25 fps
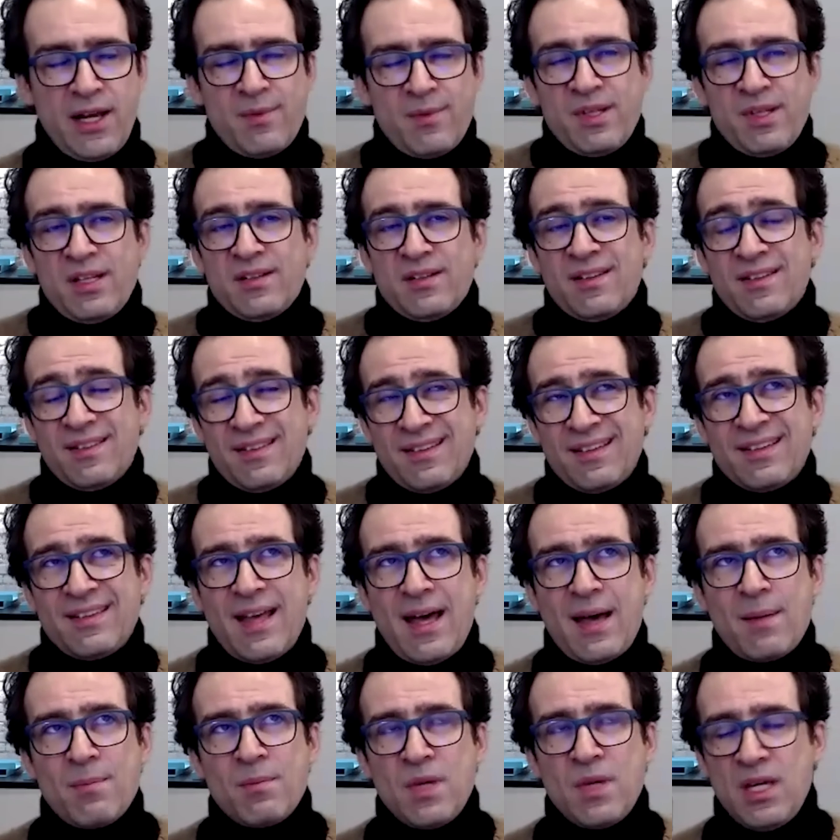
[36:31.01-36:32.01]
I mean, does
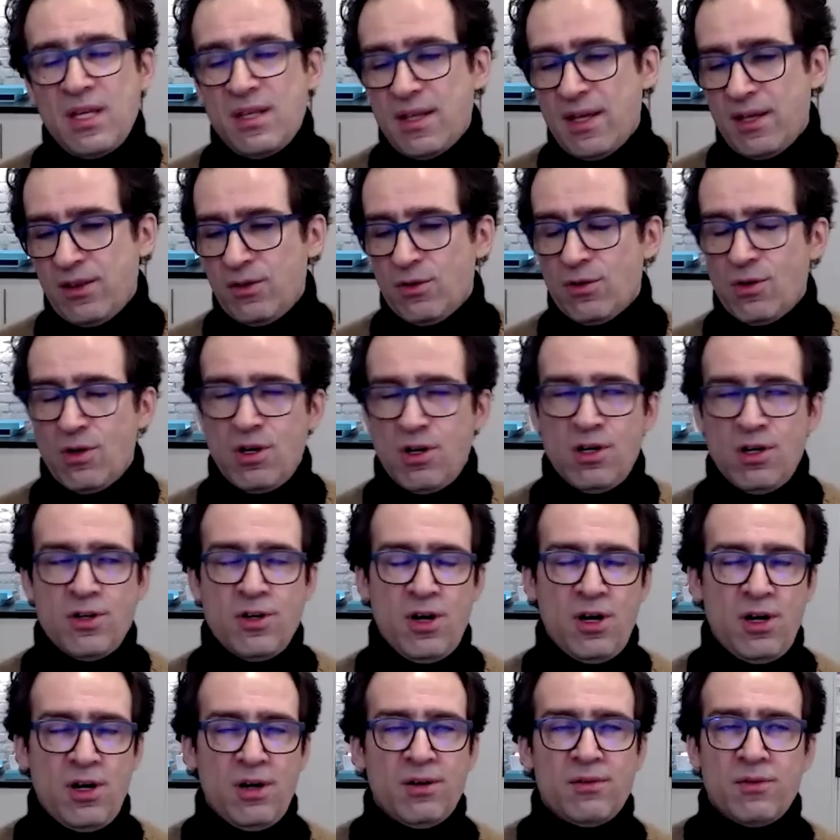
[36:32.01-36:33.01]
that mean that there are
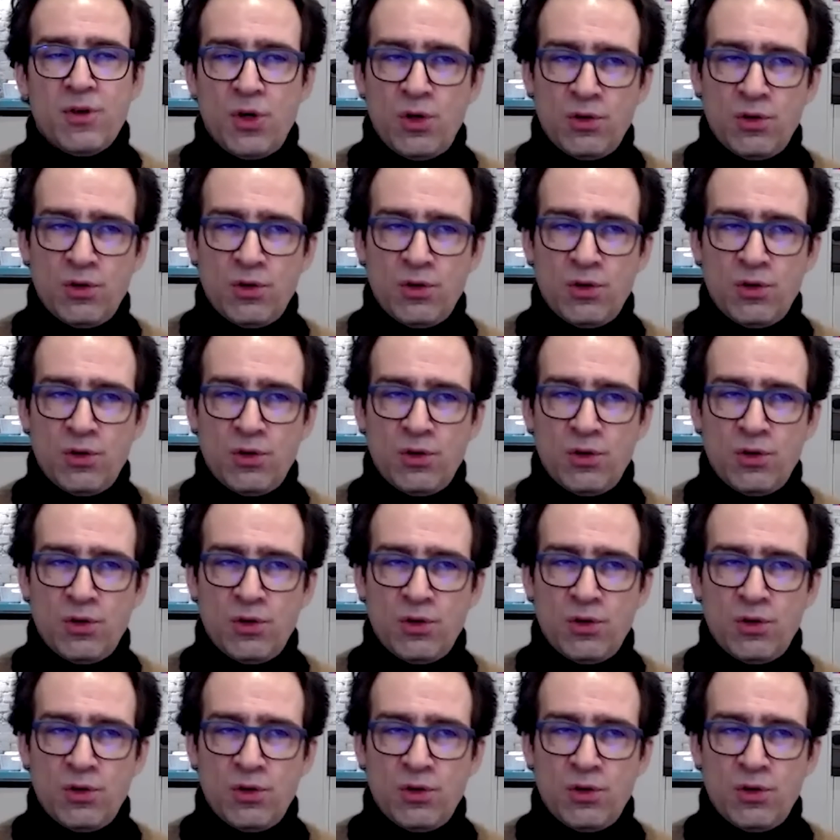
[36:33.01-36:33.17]
not